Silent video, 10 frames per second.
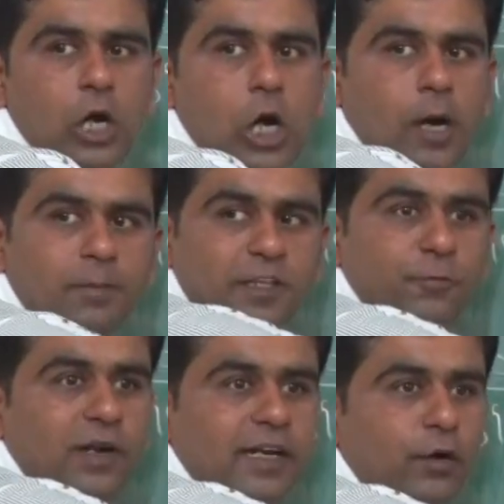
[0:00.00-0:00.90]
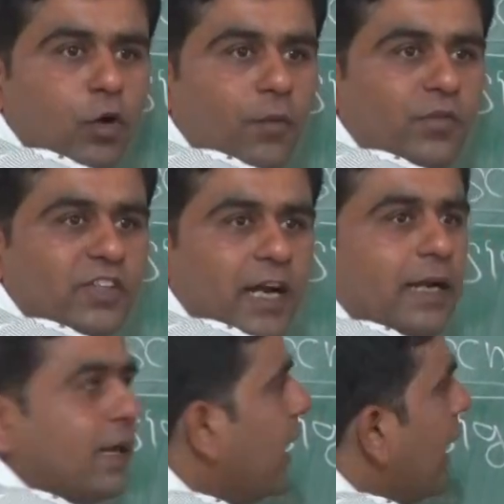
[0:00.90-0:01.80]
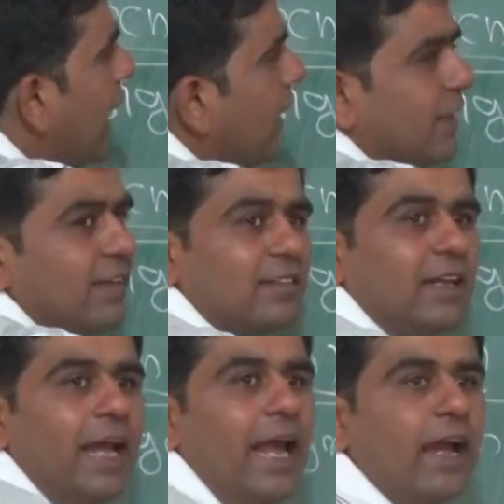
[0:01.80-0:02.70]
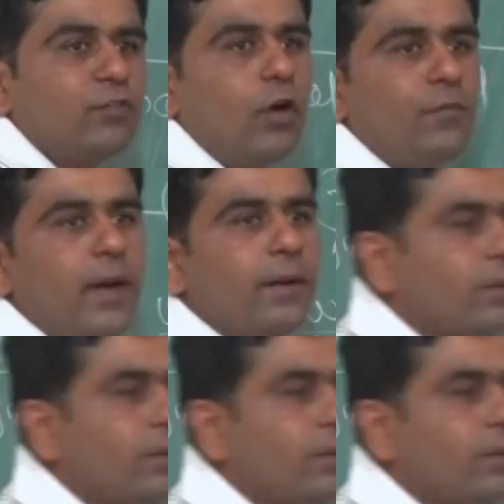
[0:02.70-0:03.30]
of this filter coefficient and this x of n.